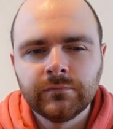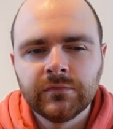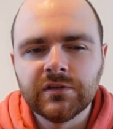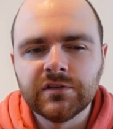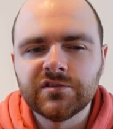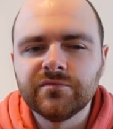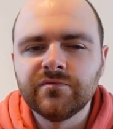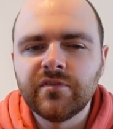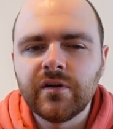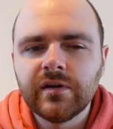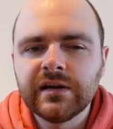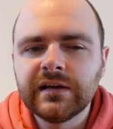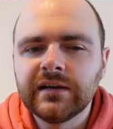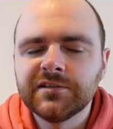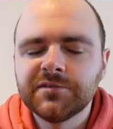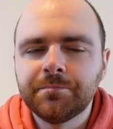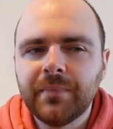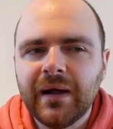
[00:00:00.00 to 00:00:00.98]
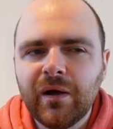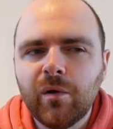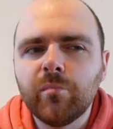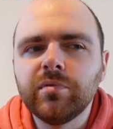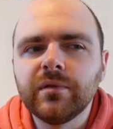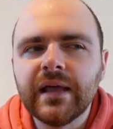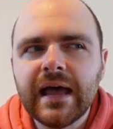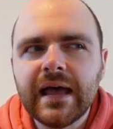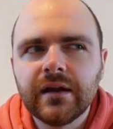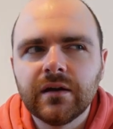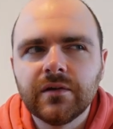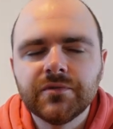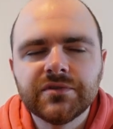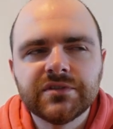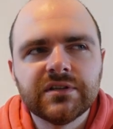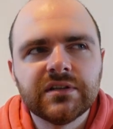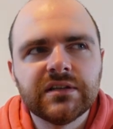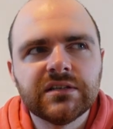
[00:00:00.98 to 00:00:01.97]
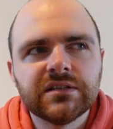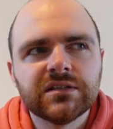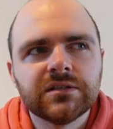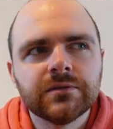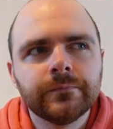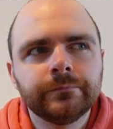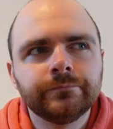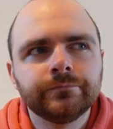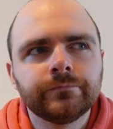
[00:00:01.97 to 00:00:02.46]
there's some very nice Bow Blair notes to this.